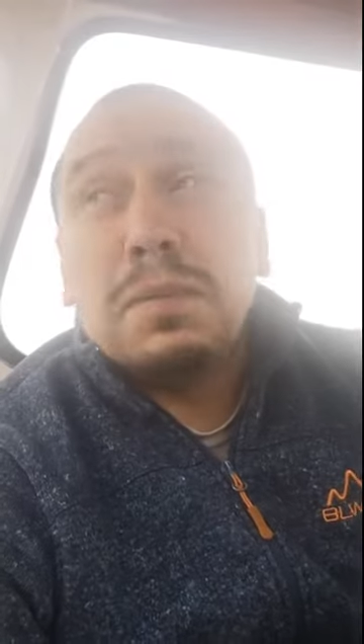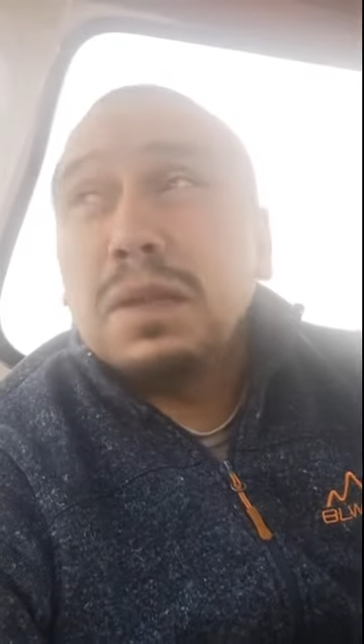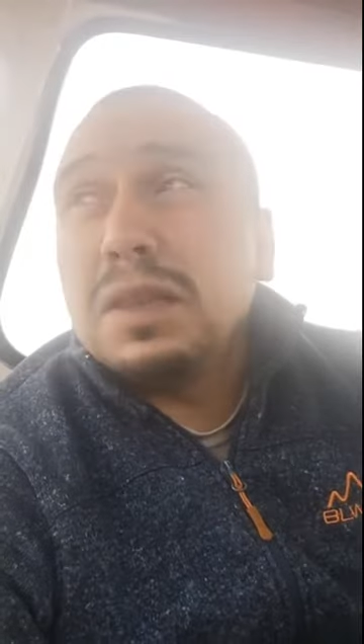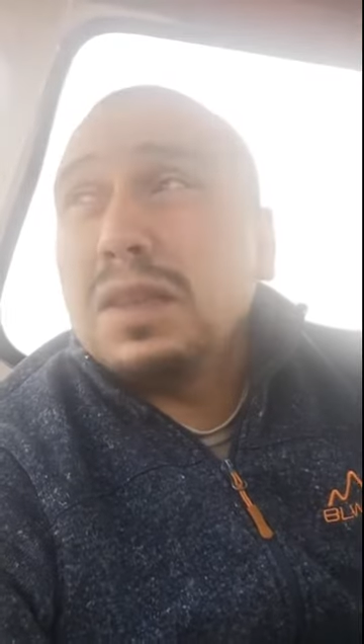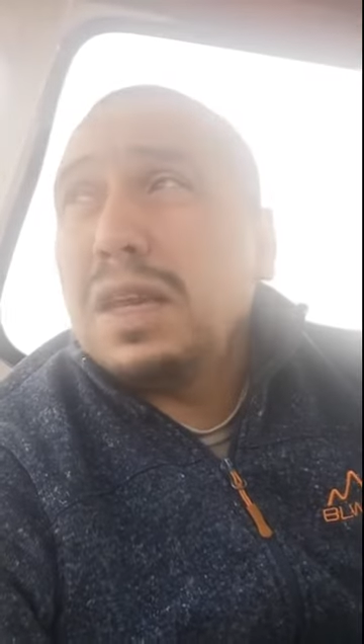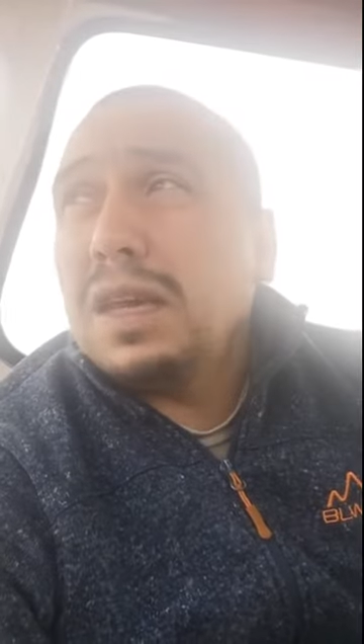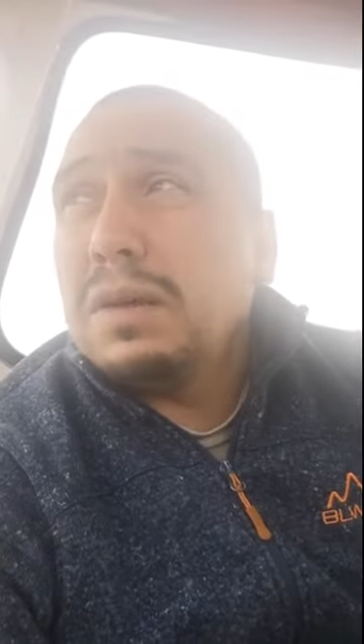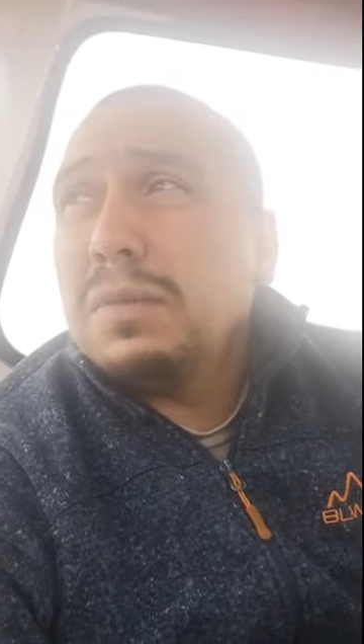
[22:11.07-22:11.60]

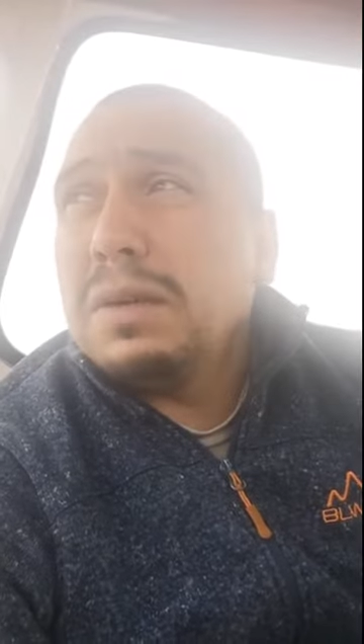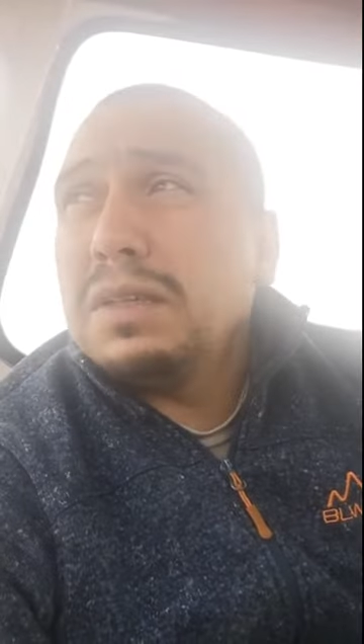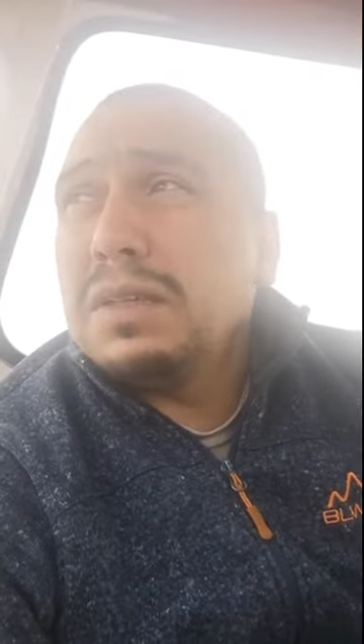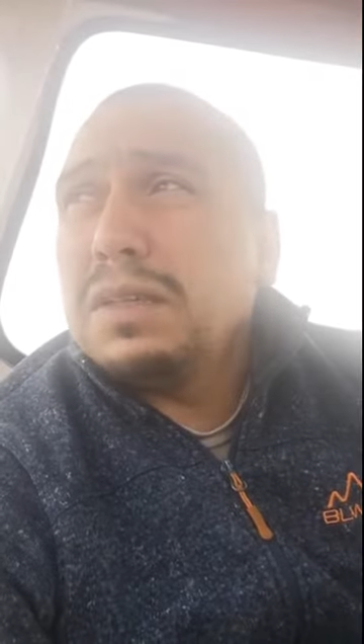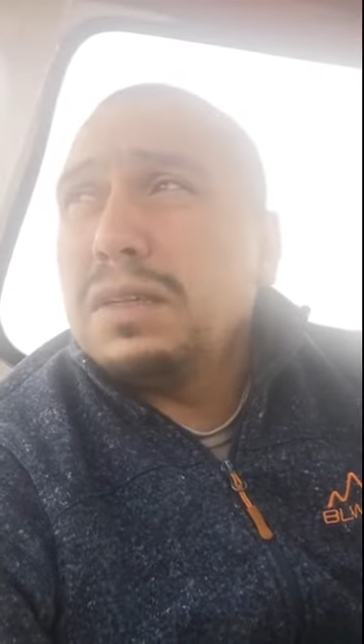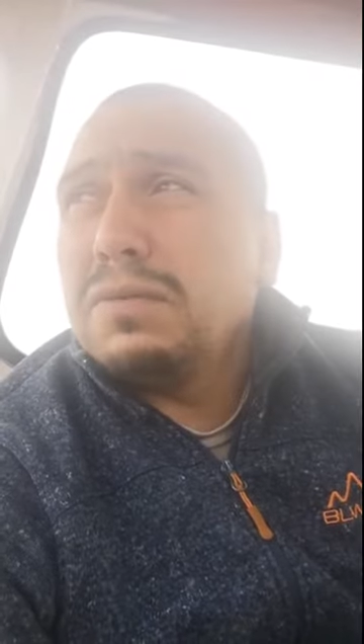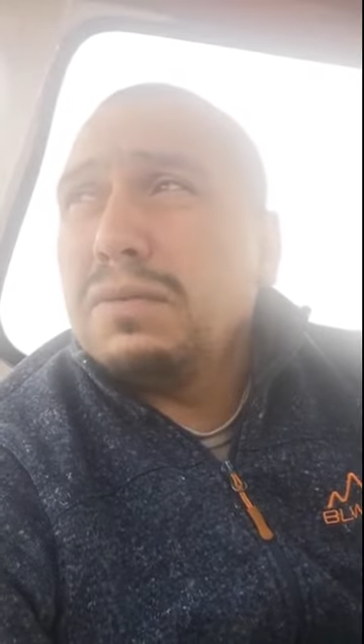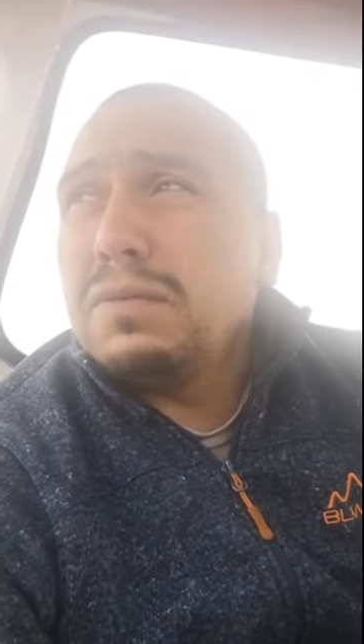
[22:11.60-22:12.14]
maintain
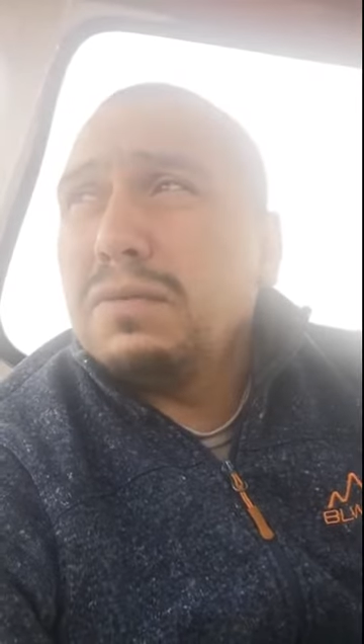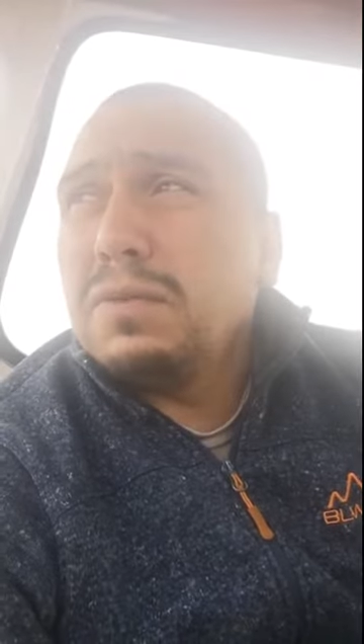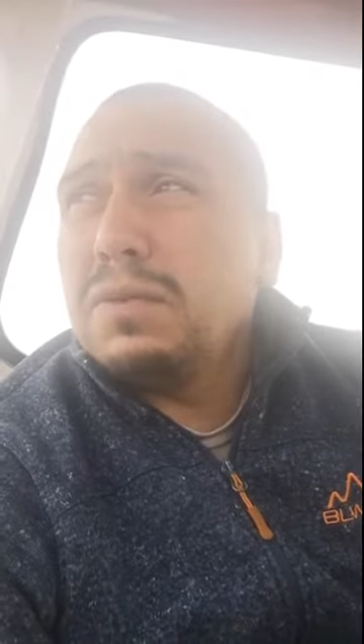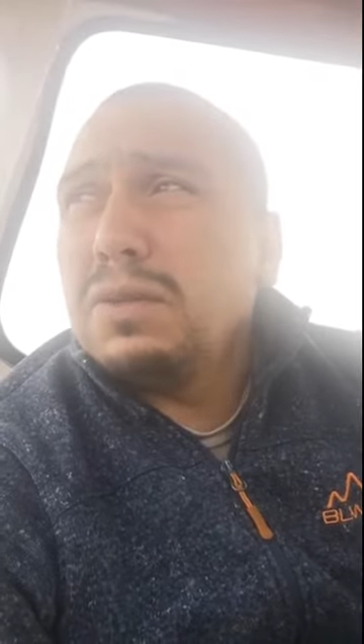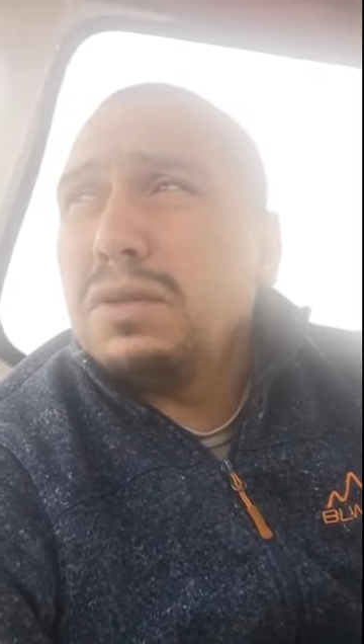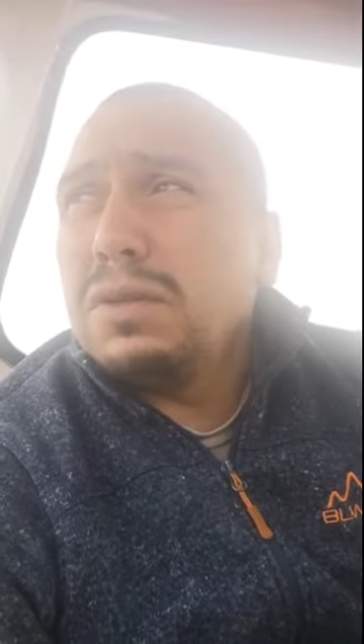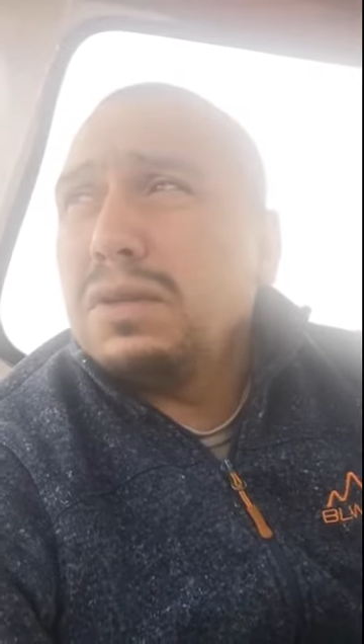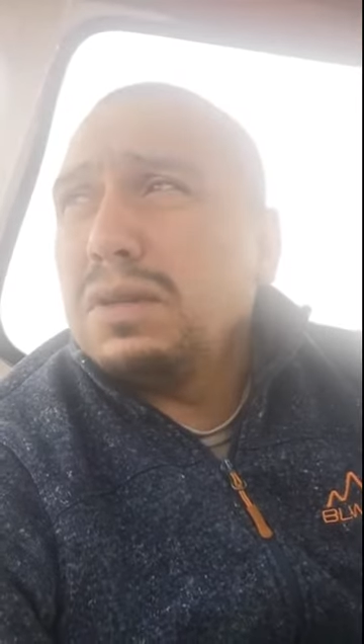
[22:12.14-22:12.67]
myself
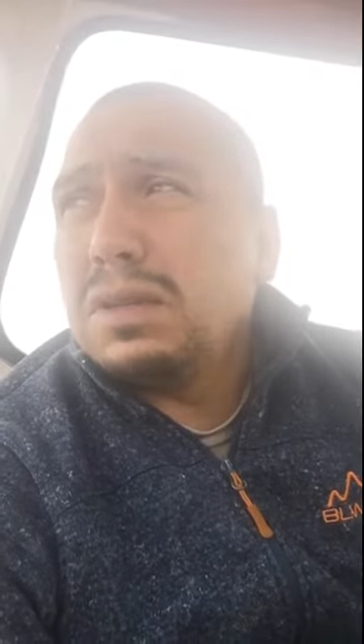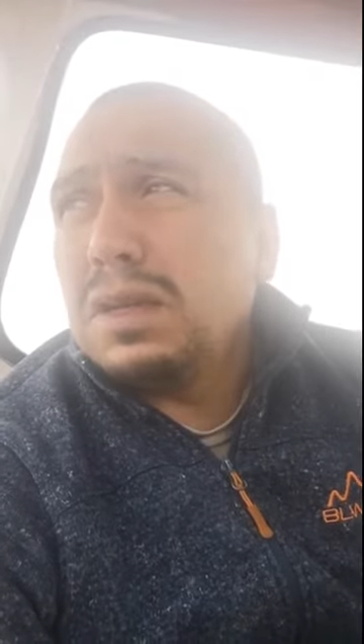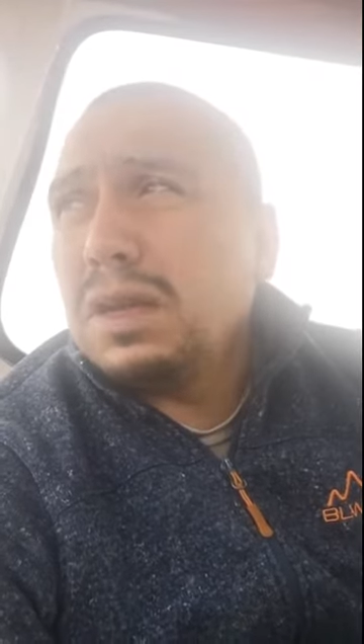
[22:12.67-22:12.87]
for